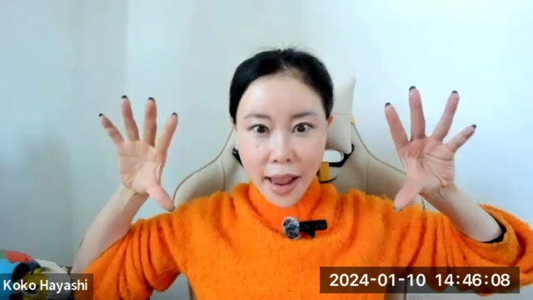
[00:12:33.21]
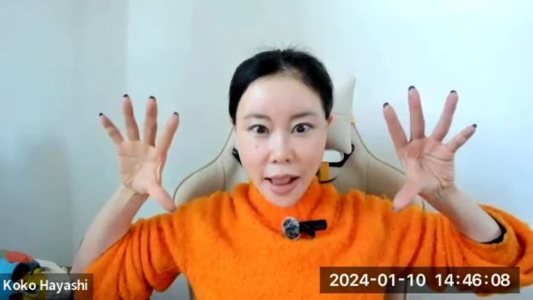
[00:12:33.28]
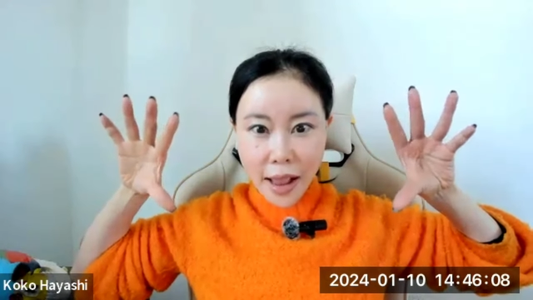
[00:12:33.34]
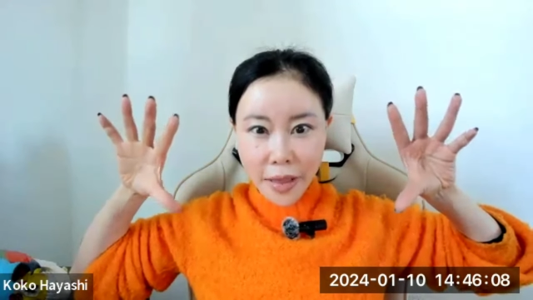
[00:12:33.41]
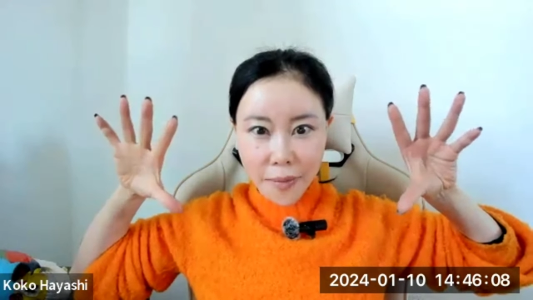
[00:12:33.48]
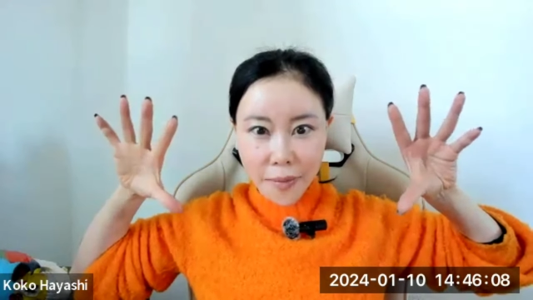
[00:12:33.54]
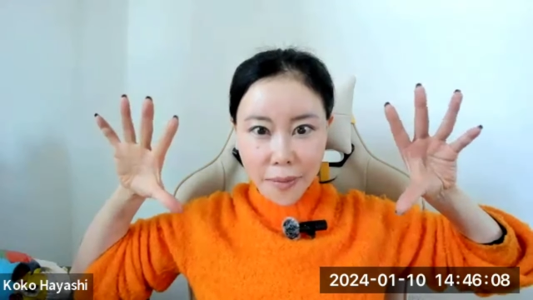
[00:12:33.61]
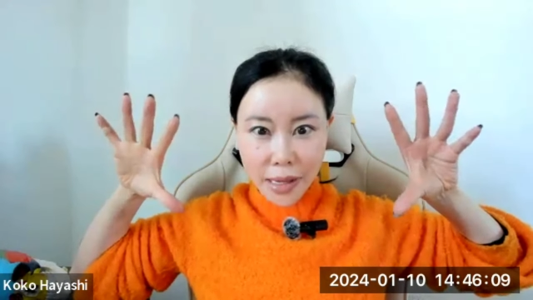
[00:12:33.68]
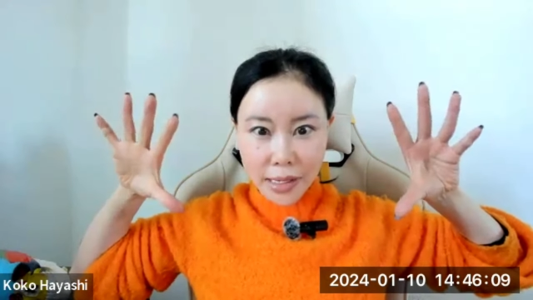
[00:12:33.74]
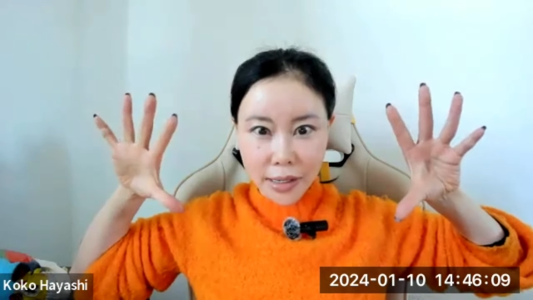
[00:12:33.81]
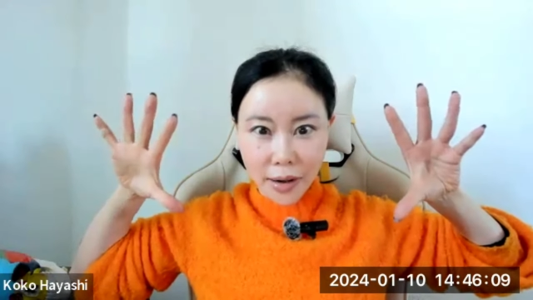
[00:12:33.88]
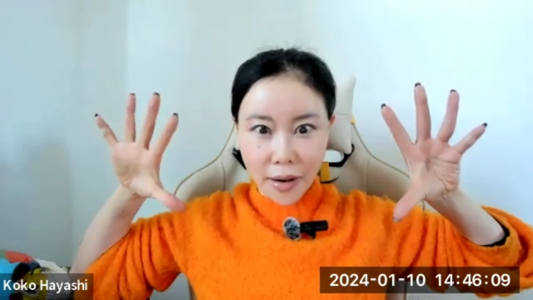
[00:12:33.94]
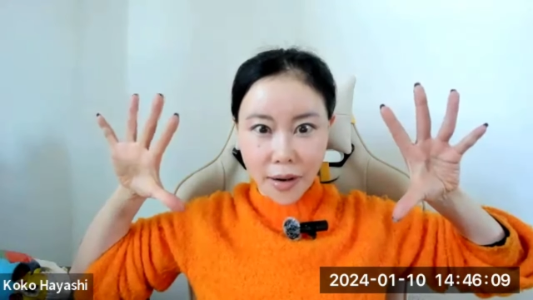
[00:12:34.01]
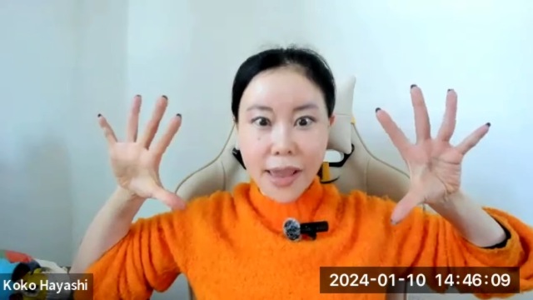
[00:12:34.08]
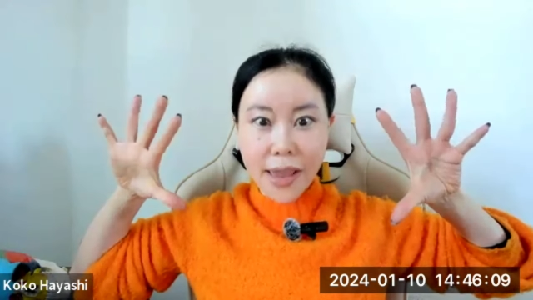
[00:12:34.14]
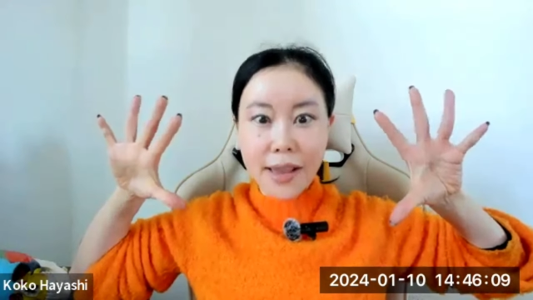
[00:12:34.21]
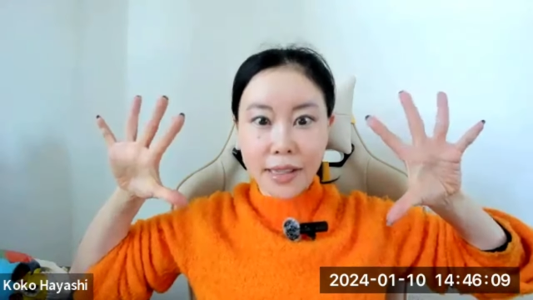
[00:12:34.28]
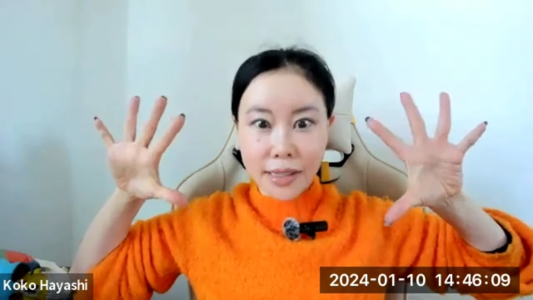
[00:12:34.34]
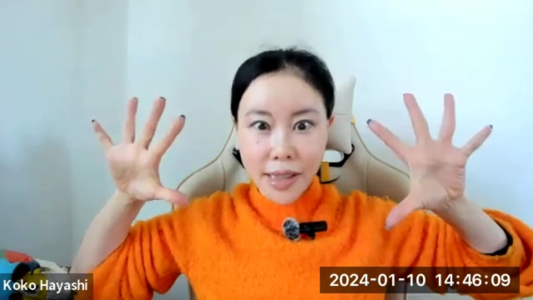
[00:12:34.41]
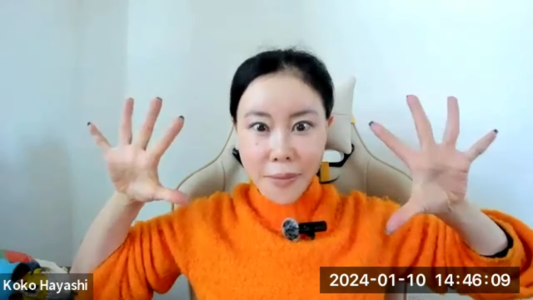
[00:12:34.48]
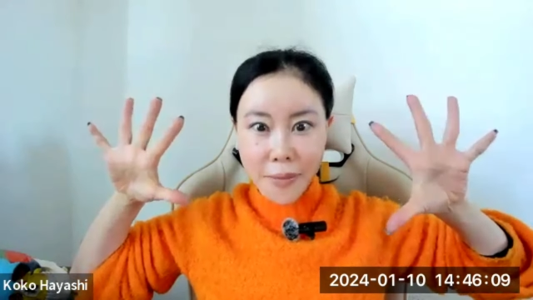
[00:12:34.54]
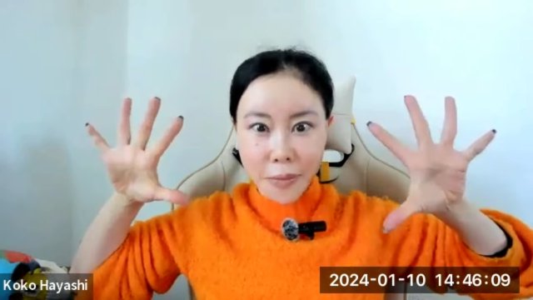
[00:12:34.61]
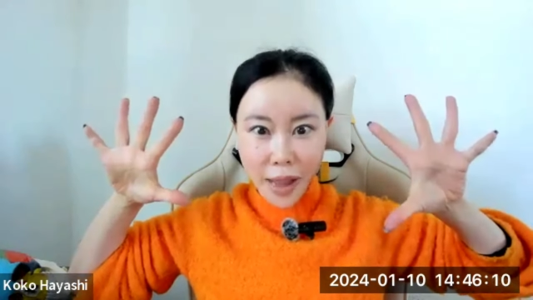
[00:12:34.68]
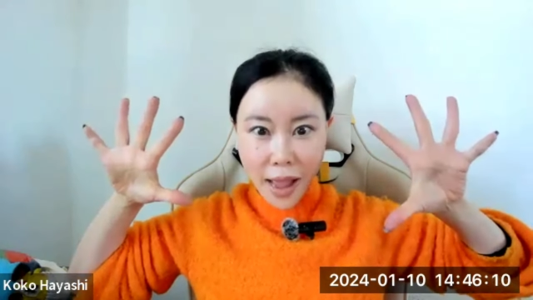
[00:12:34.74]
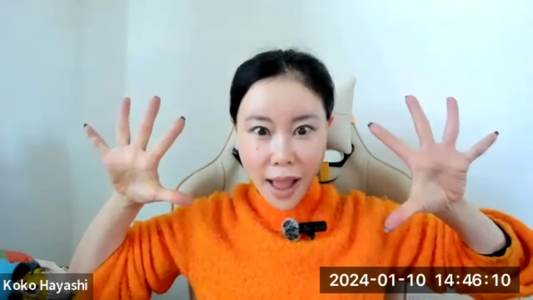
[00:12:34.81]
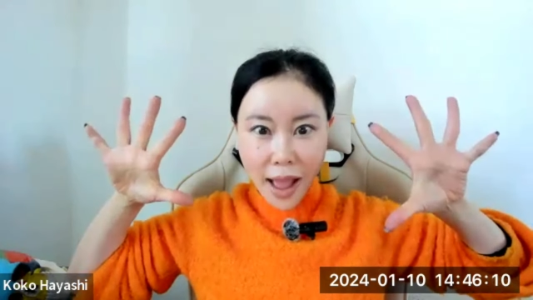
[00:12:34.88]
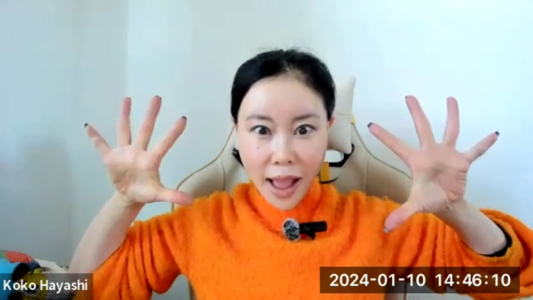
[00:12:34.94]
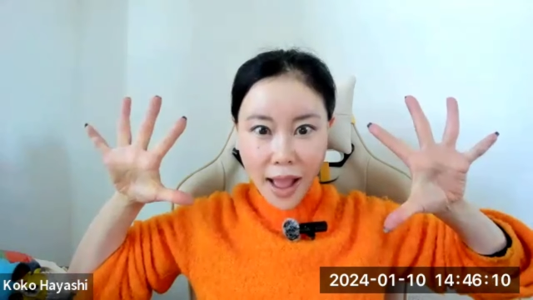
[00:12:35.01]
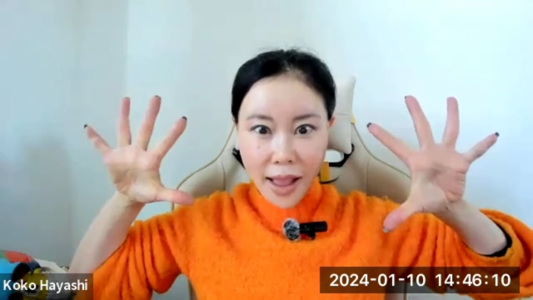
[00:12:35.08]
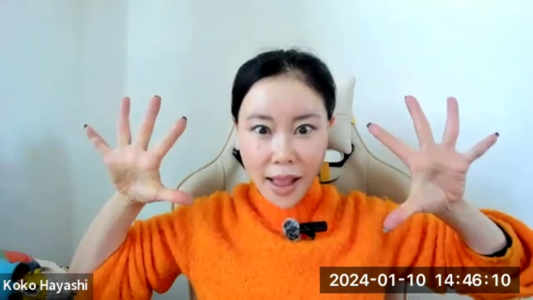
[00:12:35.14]
other muscle except
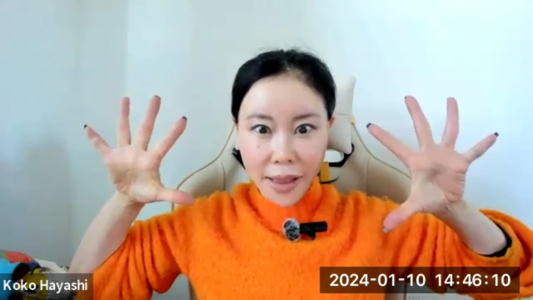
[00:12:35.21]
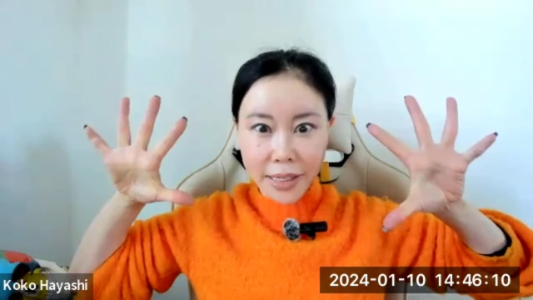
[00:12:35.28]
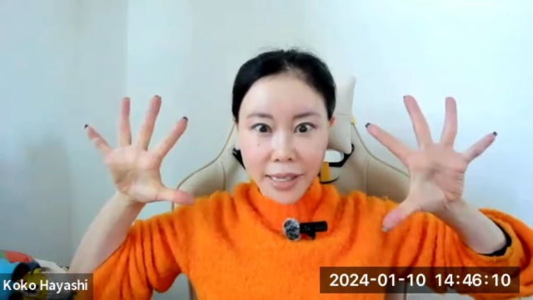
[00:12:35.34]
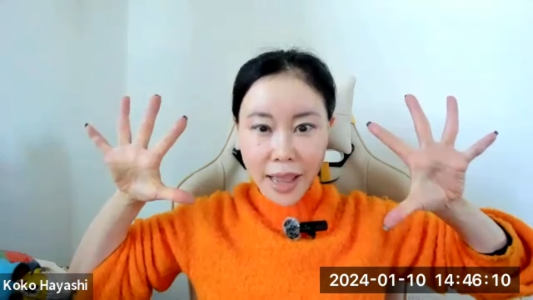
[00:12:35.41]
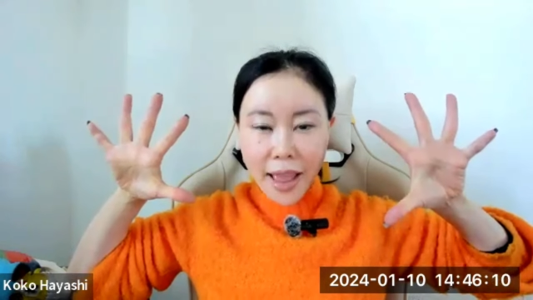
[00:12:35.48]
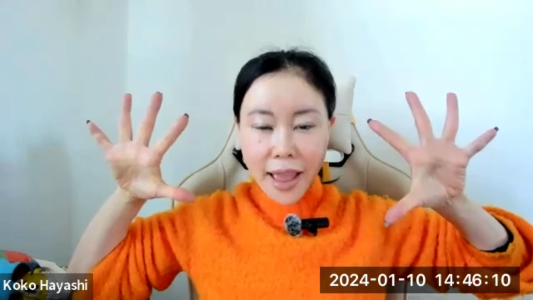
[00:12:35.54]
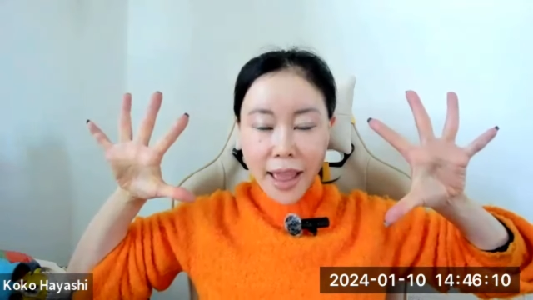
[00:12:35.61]
eyes.